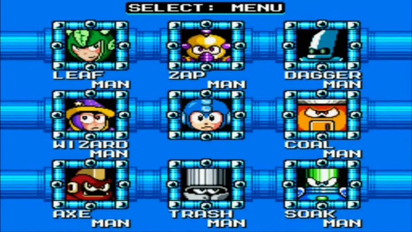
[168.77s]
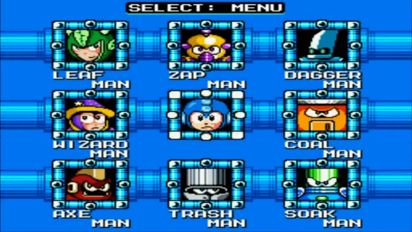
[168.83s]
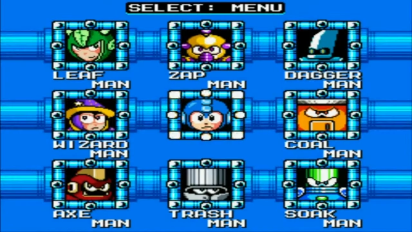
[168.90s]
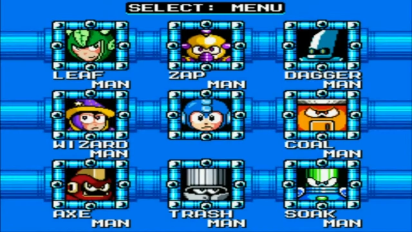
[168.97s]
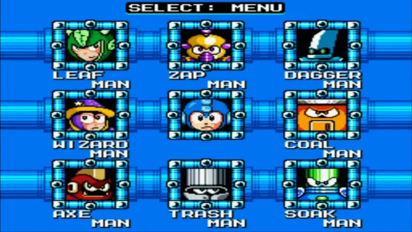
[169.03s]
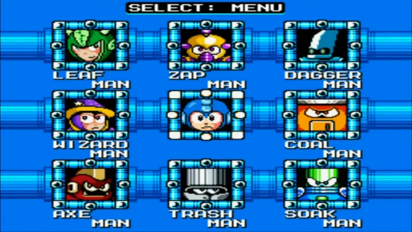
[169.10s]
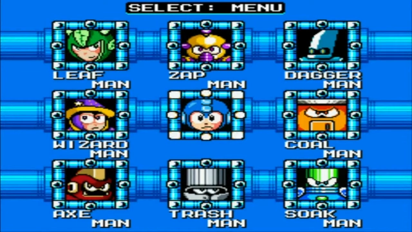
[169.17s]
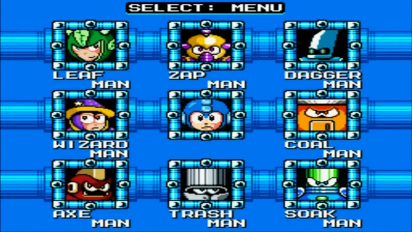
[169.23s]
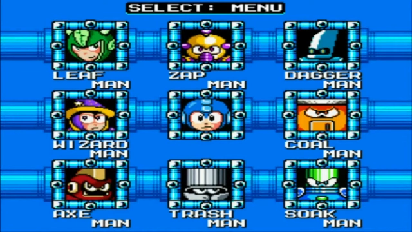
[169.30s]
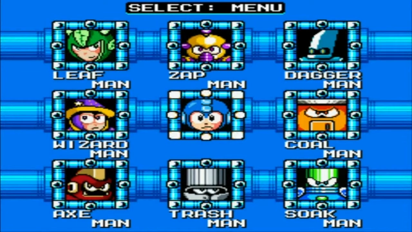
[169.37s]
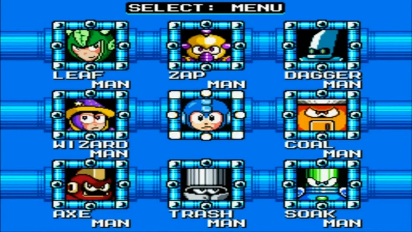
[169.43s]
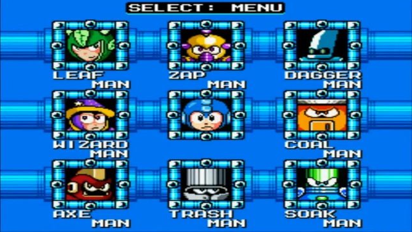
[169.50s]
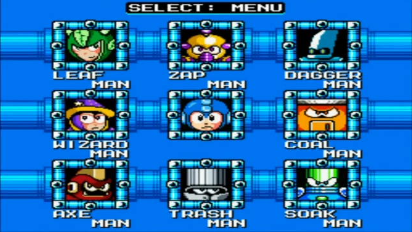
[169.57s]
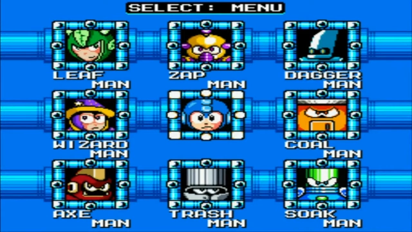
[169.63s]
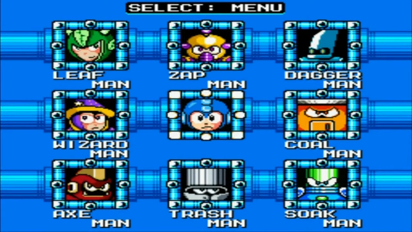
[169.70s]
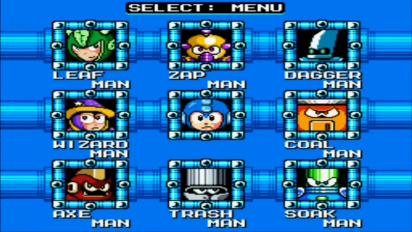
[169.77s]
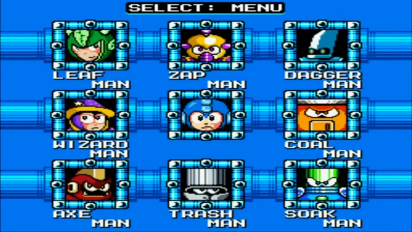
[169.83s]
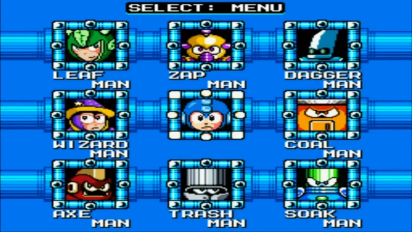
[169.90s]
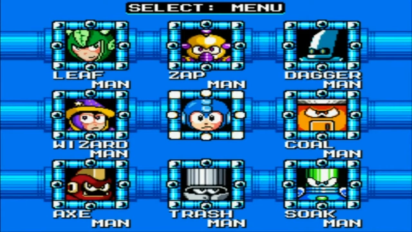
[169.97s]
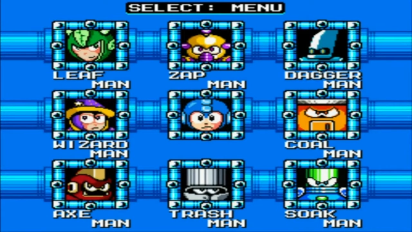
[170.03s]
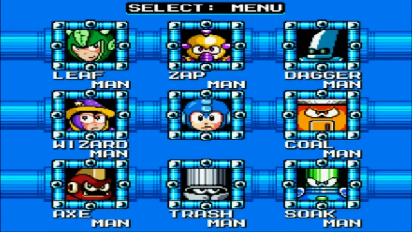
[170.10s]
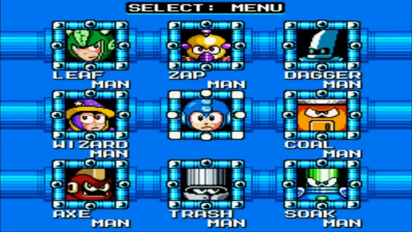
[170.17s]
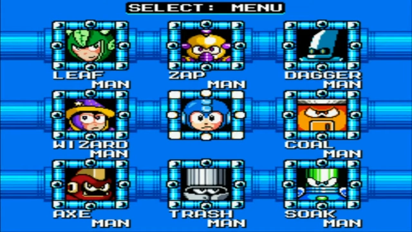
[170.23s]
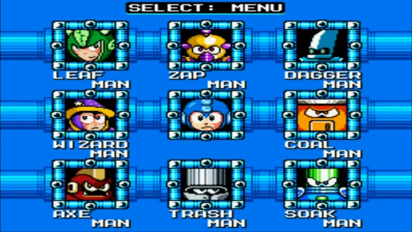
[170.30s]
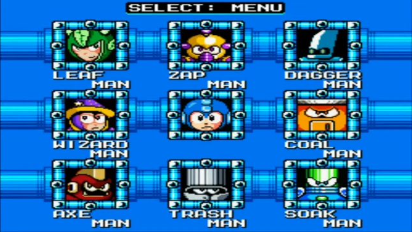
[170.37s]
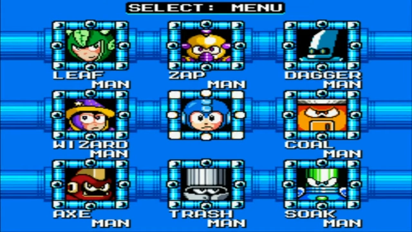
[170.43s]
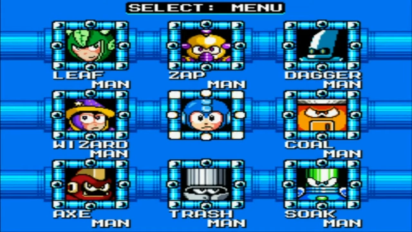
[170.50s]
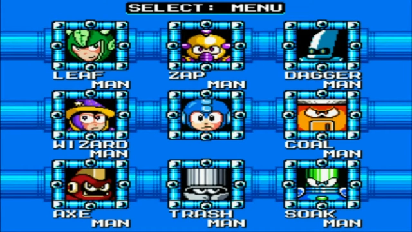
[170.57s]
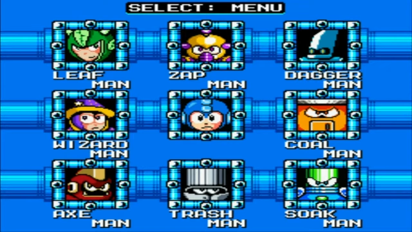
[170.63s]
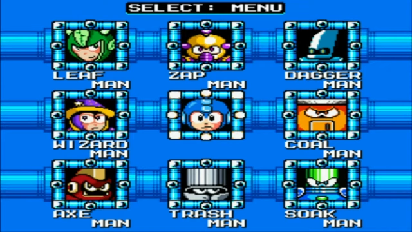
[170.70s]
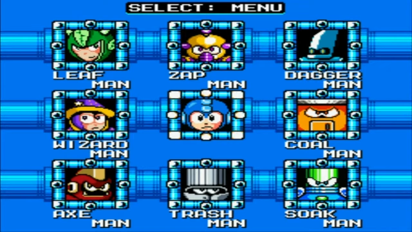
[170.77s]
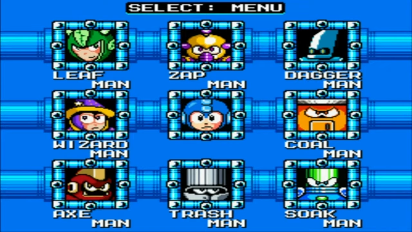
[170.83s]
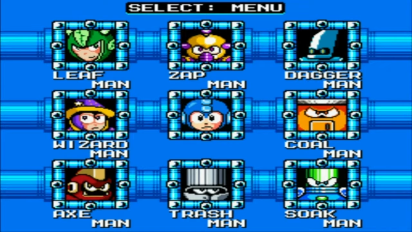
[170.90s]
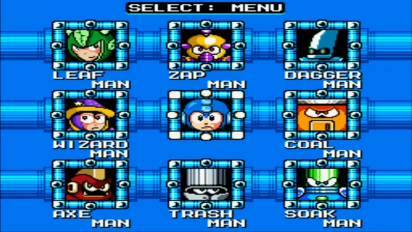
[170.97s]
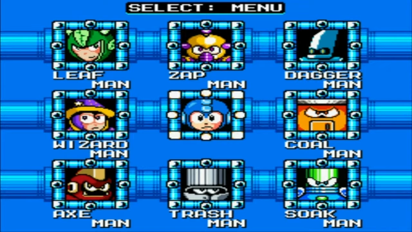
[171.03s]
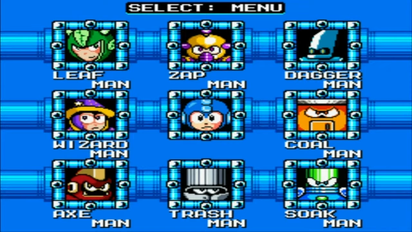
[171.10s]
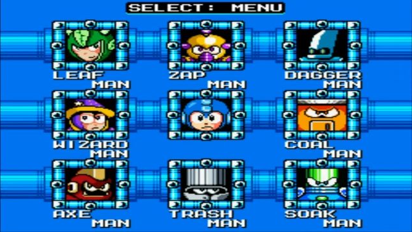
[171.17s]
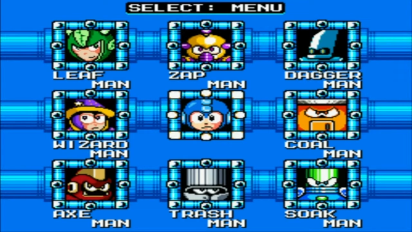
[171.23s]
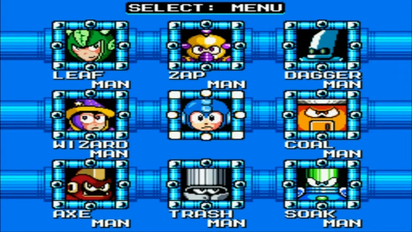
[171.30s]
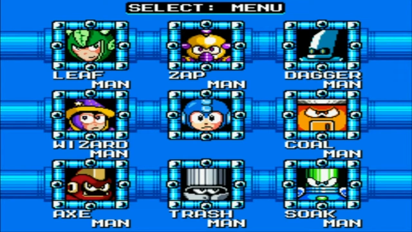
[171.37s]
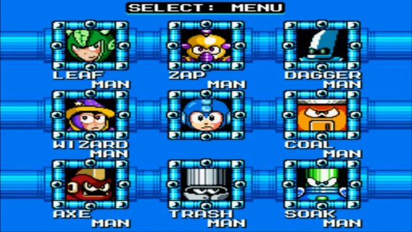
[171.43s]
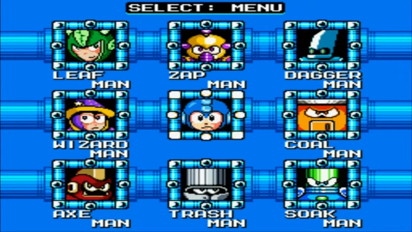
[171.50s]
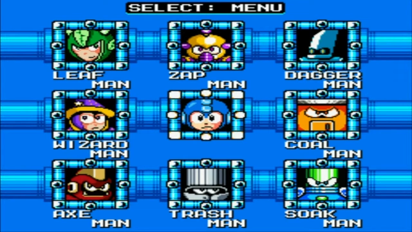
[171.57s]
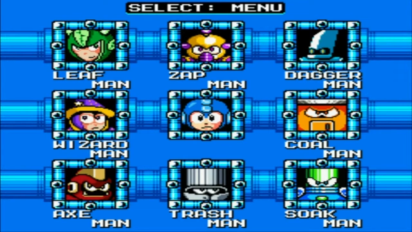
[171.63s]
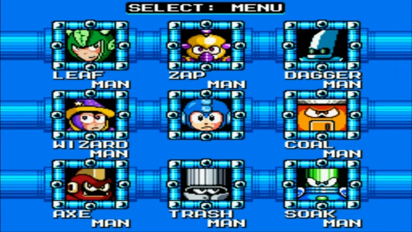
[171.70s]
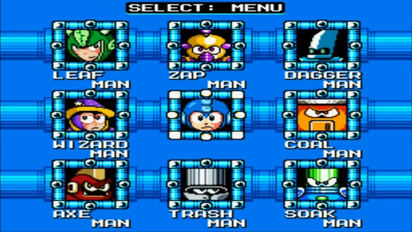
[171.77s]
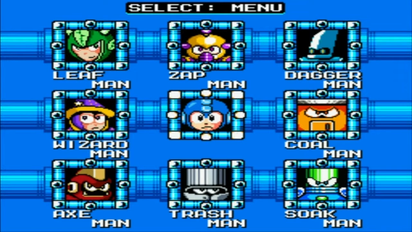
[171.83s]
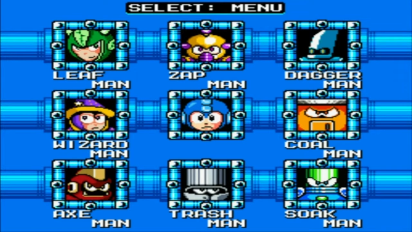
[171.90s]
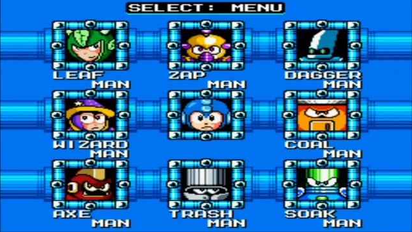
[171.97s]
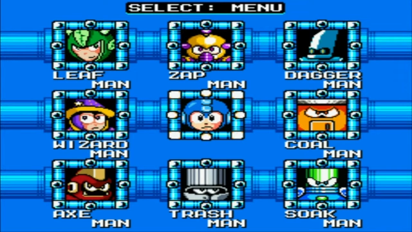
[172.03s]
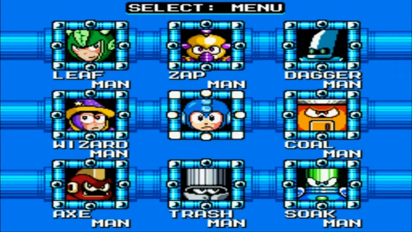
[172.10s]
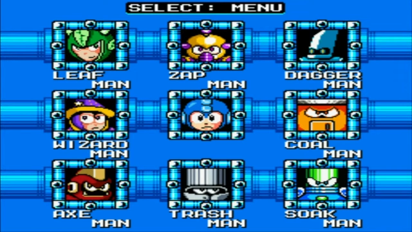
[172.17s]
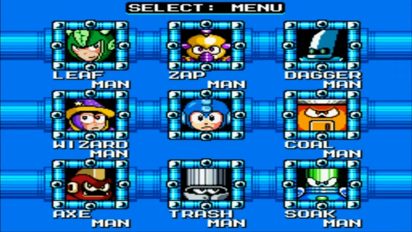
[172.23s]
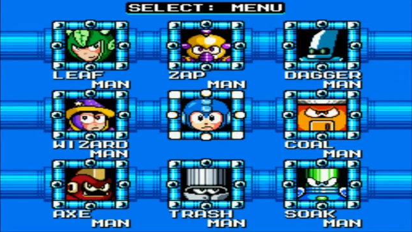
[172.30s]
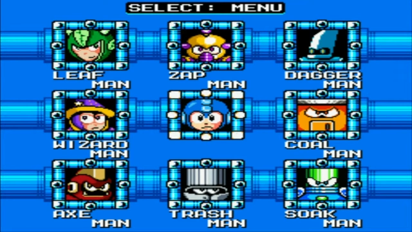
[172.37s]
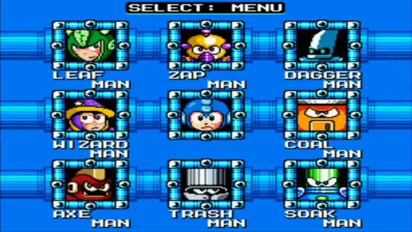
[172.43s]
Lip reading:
[unreadable: no face in view]